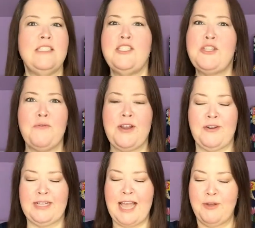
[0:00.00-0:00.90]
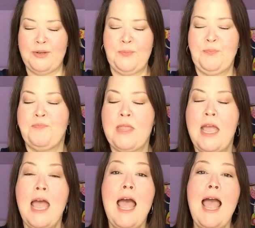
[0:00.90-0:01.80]
So very loud.
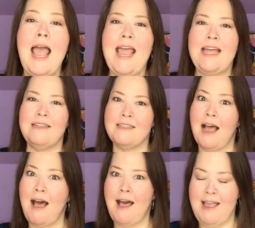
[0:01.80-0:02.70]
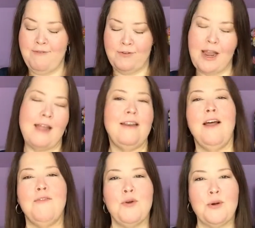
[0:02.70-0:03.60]
And I have forgotten.
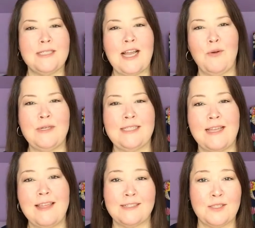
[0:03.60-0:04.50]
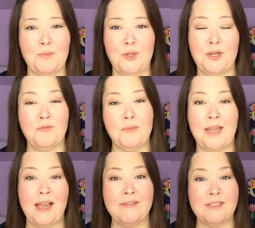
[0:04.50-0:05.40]
Of course, I always say that's the beauty of
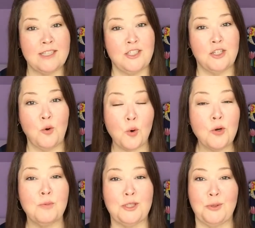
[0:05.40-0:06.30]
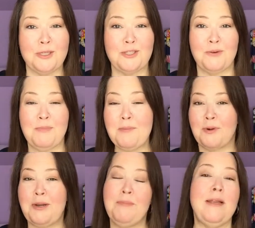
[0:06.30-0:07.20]
me. I have such a horrible short-term
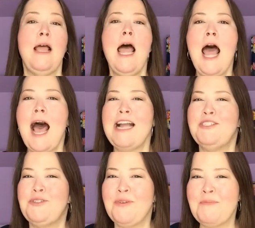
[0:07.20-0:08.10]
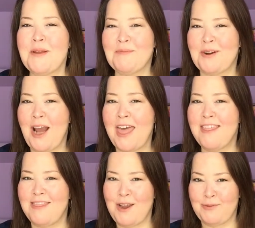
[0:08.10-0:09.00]
memory, but I do remember
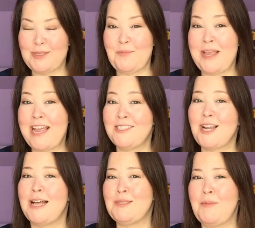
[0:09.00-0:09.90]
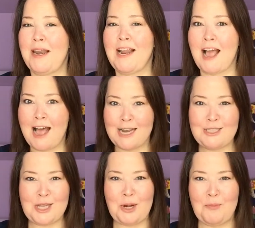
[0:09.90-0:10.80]
that there was a B H Cosmetic
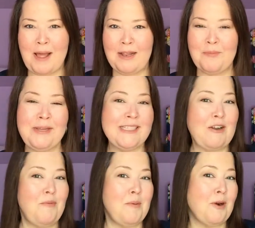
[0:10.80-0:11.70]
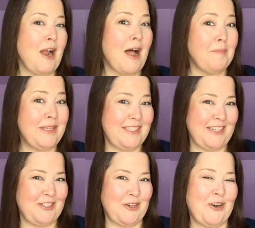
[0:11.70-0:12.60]
eyeshadow palette because I remember
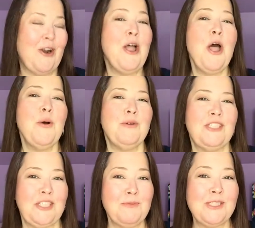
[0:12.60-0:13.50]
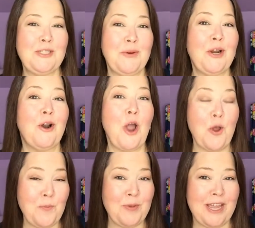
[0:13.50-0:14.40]
commenting to her when she was doing her
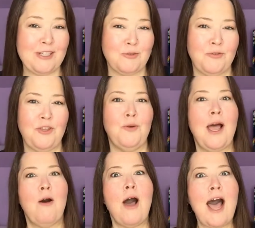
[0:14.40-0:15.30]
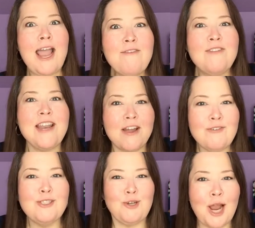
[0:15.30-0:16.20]
own B H review how I have
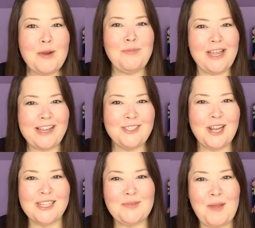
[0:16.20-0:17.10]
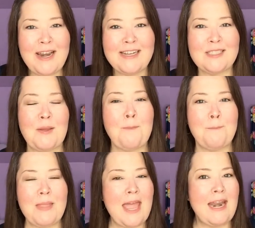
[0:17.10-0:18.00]
never tried B H Cosmetics,
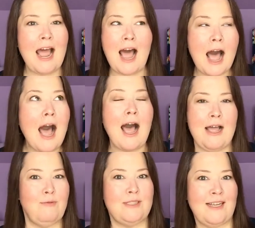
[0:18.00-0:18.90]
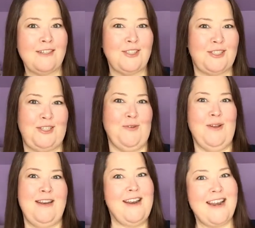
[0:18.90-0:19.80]
and I was anxious to,
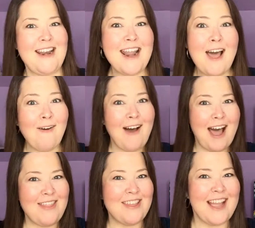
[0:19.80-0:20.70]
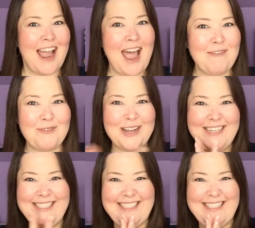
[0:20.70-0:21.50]
and I think I have one.